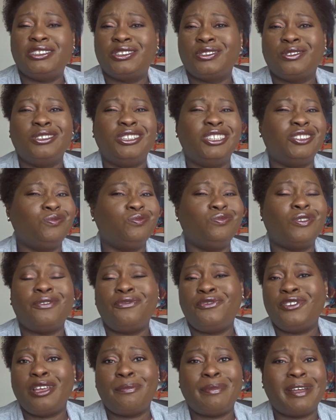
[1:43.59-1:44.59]
so it's
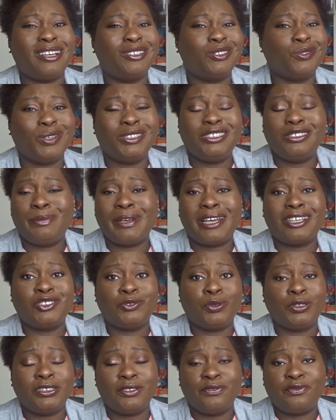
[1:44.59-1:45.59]
roughly about £20,
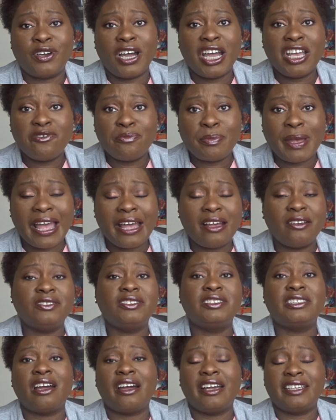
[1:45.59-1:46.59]

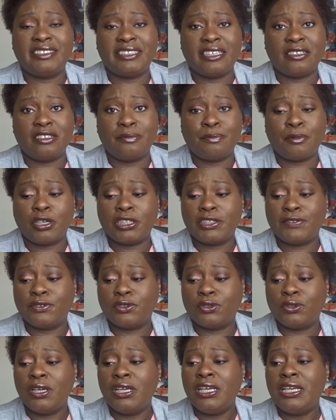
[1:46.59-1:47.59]
£25 that I sell the box
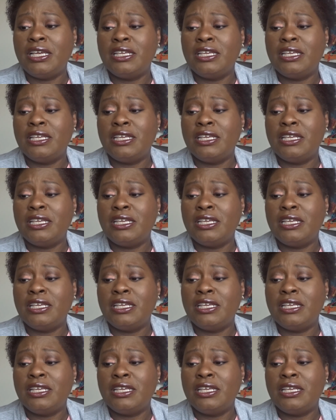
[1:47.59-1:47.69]
for.